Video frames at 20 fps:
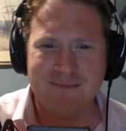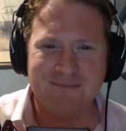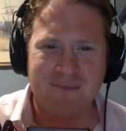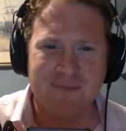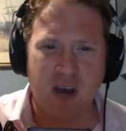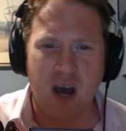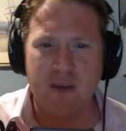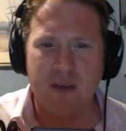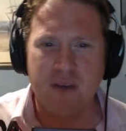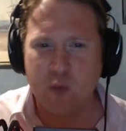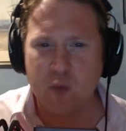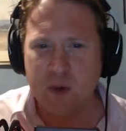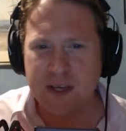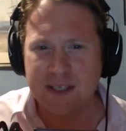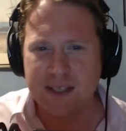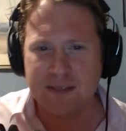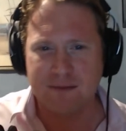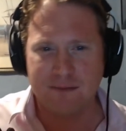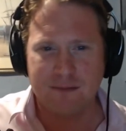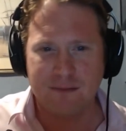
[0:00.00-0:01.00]
I've always
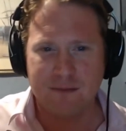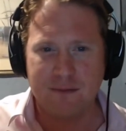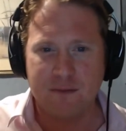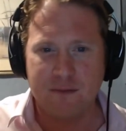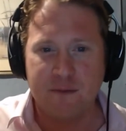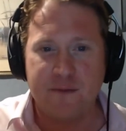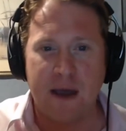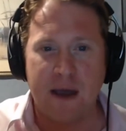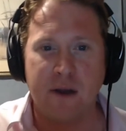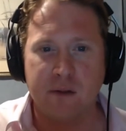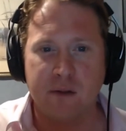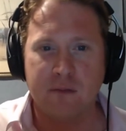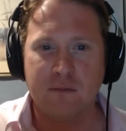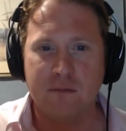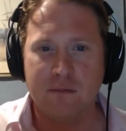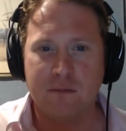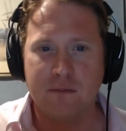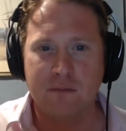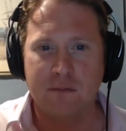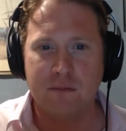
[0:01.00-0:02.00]
felt
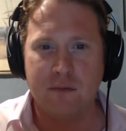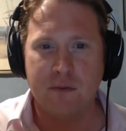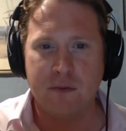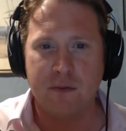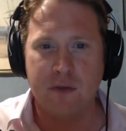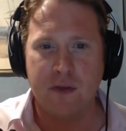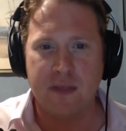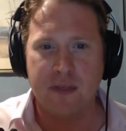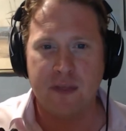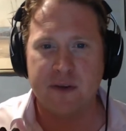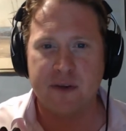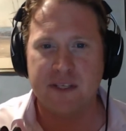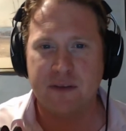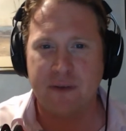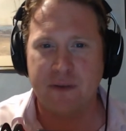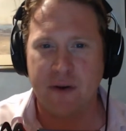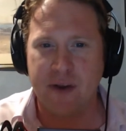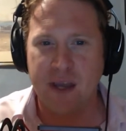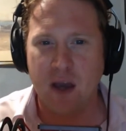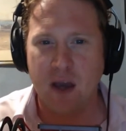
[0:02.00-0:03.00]
that there is a
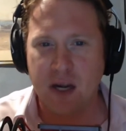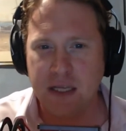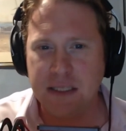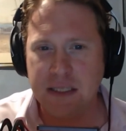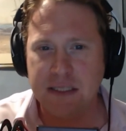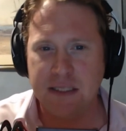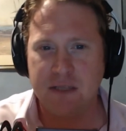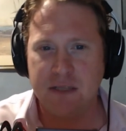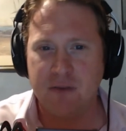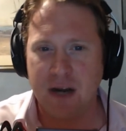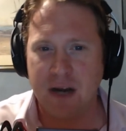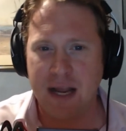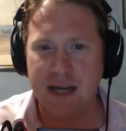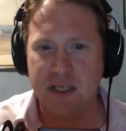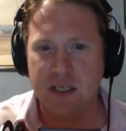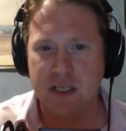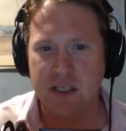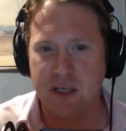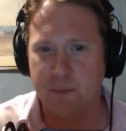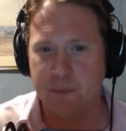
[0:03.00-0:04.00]
very uneasy
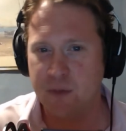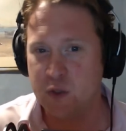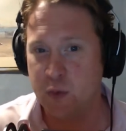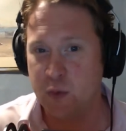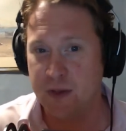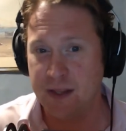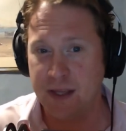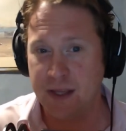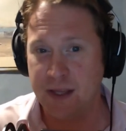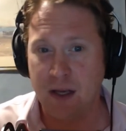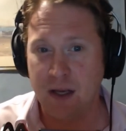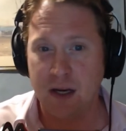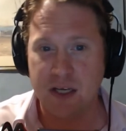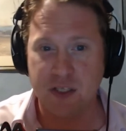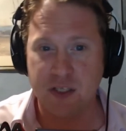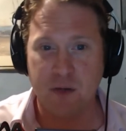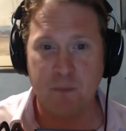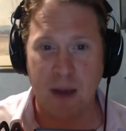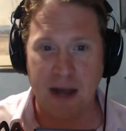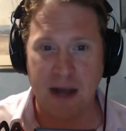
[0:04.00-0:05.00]
relationship between the English
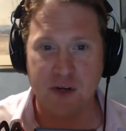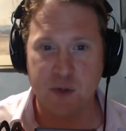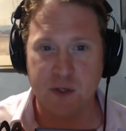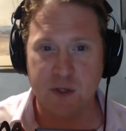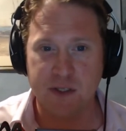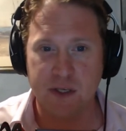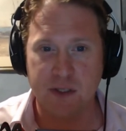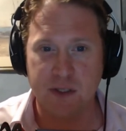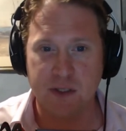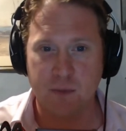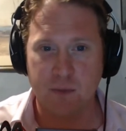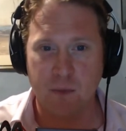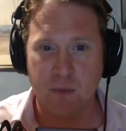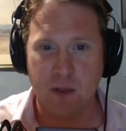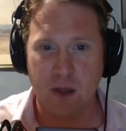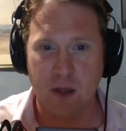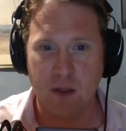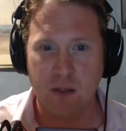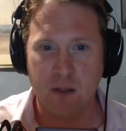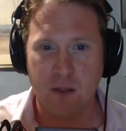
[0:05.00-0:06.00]
and patriotism,
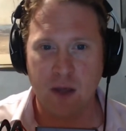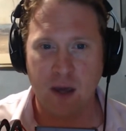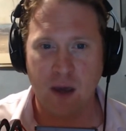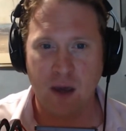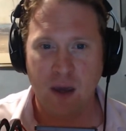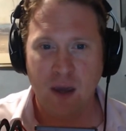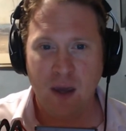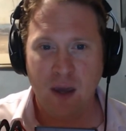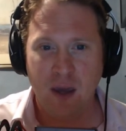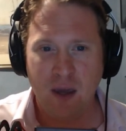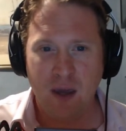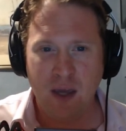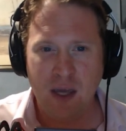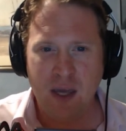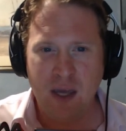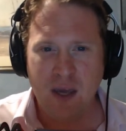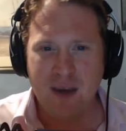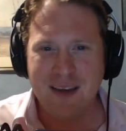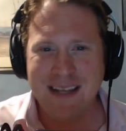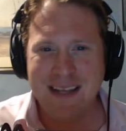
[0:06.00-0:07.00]
that
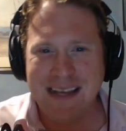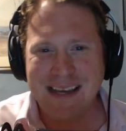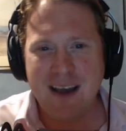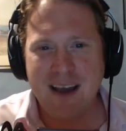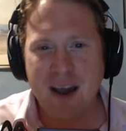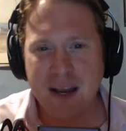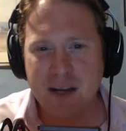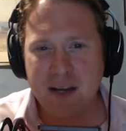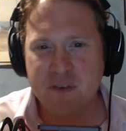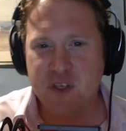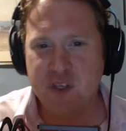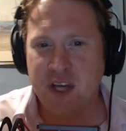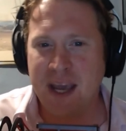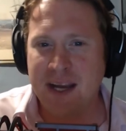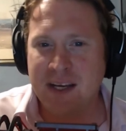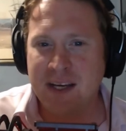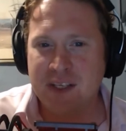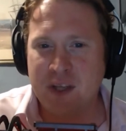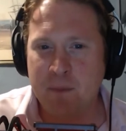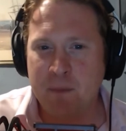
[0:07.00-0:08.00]
it kind of
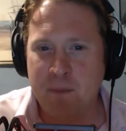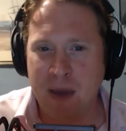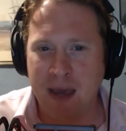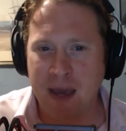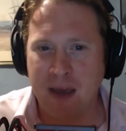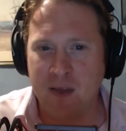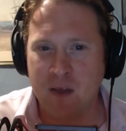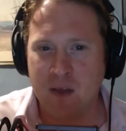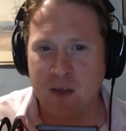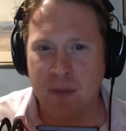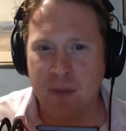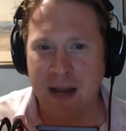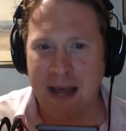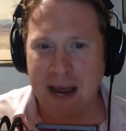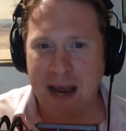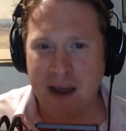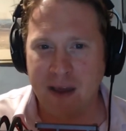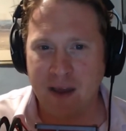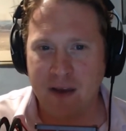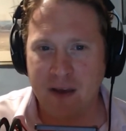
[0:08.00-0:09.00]
changed a bit in the
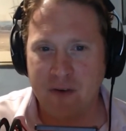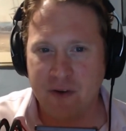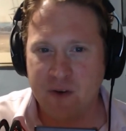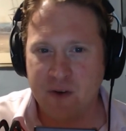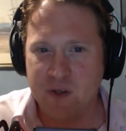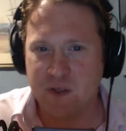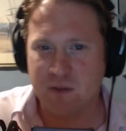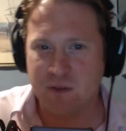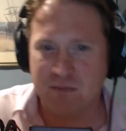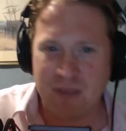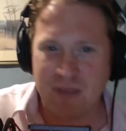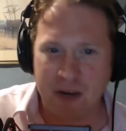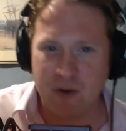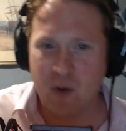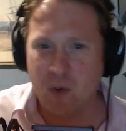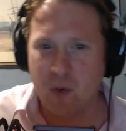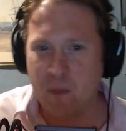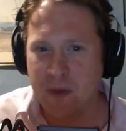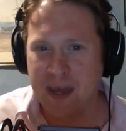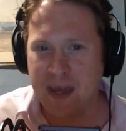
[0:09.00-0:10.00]
Blair era
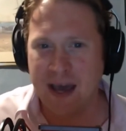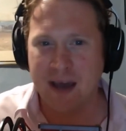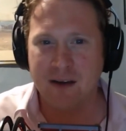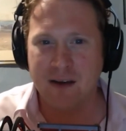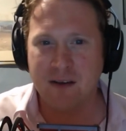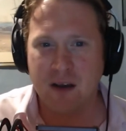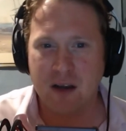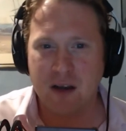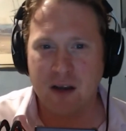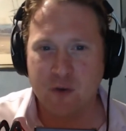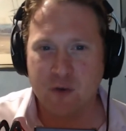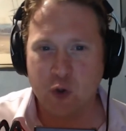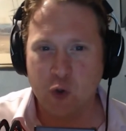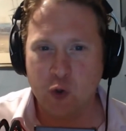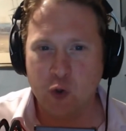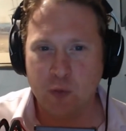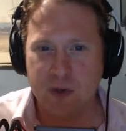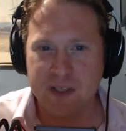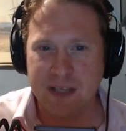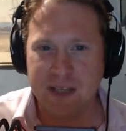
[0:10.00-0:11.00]
when we had kind of
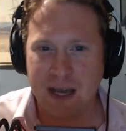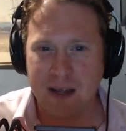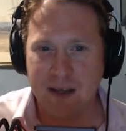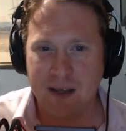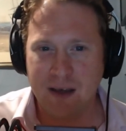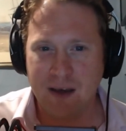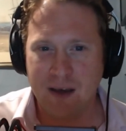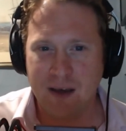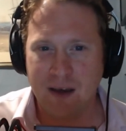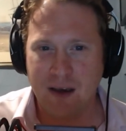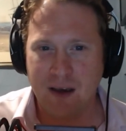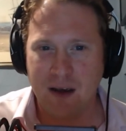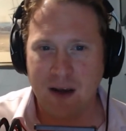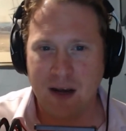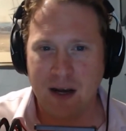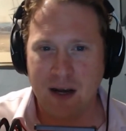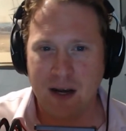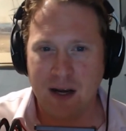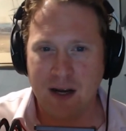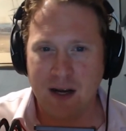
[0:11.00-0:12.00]
cool Britannia,
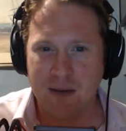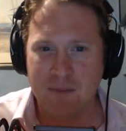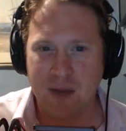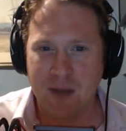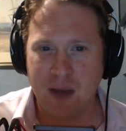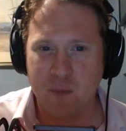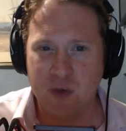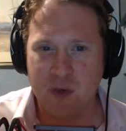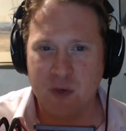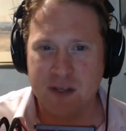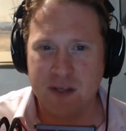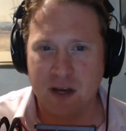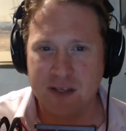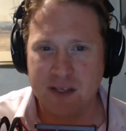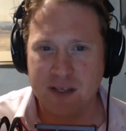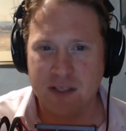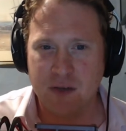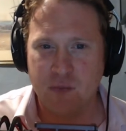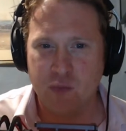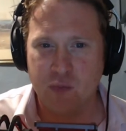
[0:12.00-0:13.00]
and we started
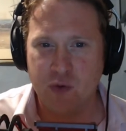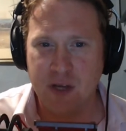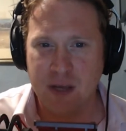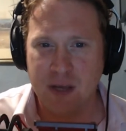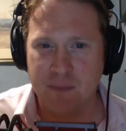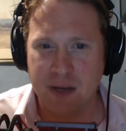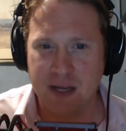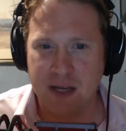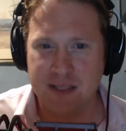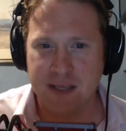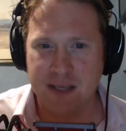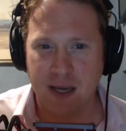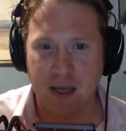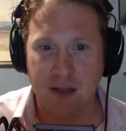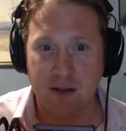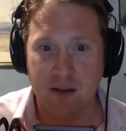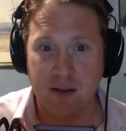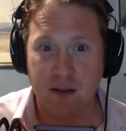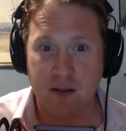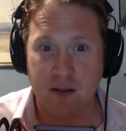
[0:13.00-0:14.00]
to
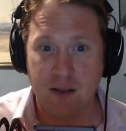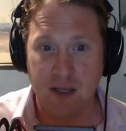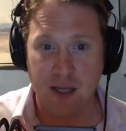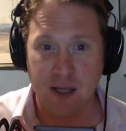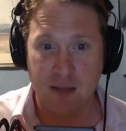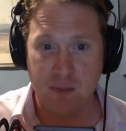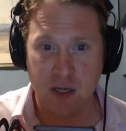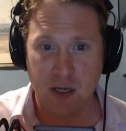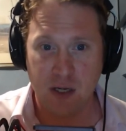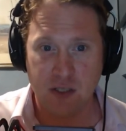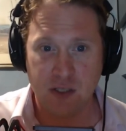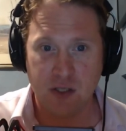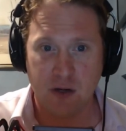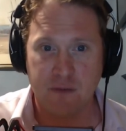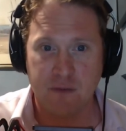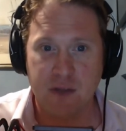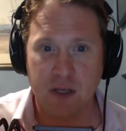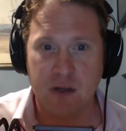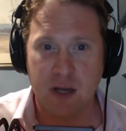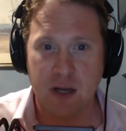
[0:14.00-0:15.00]
rehabilitate the image of
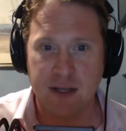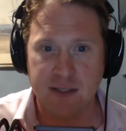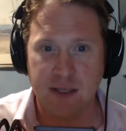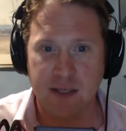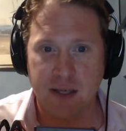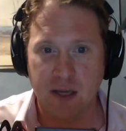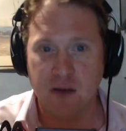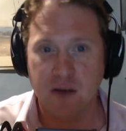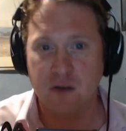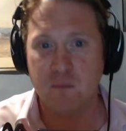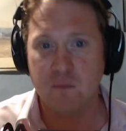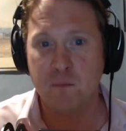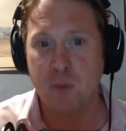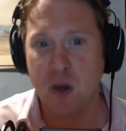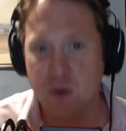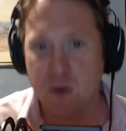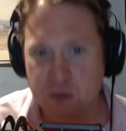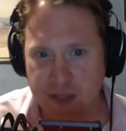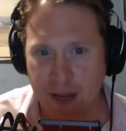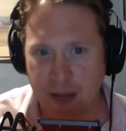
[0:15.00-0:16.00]
the United Kingdom
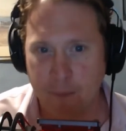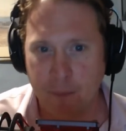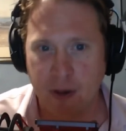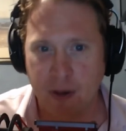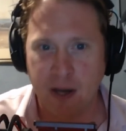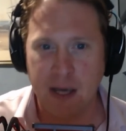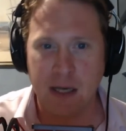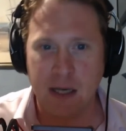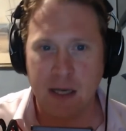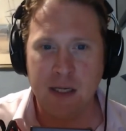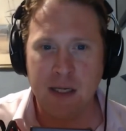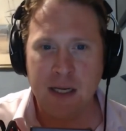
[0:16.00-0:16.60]
post-Empire.